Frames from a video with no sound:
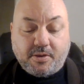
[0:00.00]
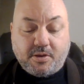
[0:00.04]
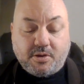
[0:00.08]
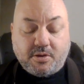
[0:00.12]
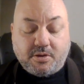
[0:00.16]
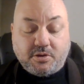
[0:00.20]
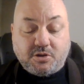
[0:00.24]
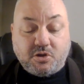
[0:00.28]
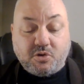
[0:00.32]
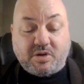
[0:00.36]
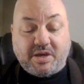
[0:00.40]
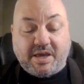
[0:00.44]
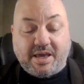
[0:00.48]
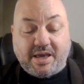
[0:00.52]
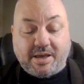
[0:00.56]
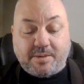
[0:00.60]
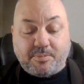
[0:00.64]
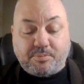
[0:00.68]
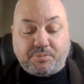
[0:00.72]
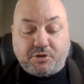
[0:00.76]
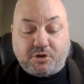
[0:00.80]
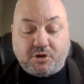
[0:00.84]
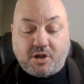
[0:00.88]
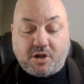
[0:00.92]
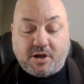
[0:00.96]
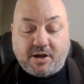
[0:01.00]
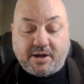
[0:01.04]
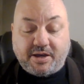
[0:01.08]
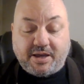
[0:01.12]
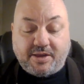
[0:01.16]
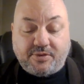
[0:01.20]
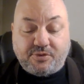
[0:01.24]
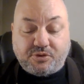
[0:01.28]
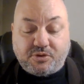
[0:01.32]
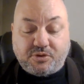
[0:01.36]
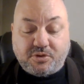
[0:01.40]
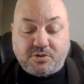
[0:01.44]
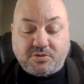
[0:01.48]
You can't plug
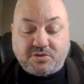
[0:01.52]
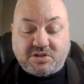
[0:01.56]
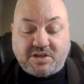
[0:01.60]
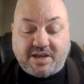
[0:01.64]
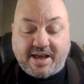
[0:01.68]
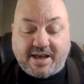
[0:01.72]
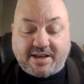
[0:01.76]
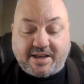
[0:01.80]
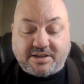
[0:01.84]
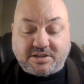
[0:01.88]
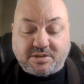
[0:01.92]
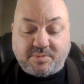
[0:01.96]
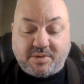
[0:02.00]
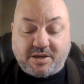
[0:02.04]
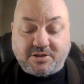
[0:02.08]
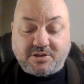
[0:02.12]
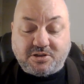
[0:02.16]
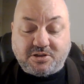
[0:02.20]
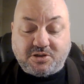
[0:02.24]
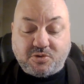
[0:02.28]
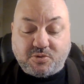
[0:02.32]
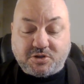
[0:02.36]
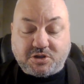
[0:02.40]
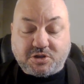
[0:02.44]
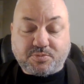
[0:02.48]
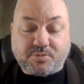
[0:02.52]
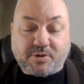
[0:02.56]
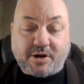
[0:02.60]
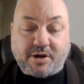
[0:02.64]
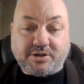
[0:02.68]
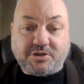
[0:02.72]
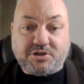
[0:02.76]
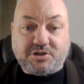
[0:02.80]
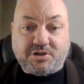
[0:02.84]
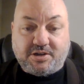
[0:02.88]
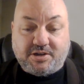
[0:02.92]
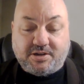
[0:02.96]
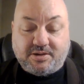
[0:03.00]
enthusiasm into a
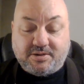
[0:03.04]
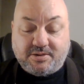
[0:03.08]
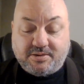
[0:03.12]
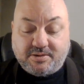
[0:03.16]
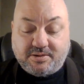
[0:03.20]
spreadsheet.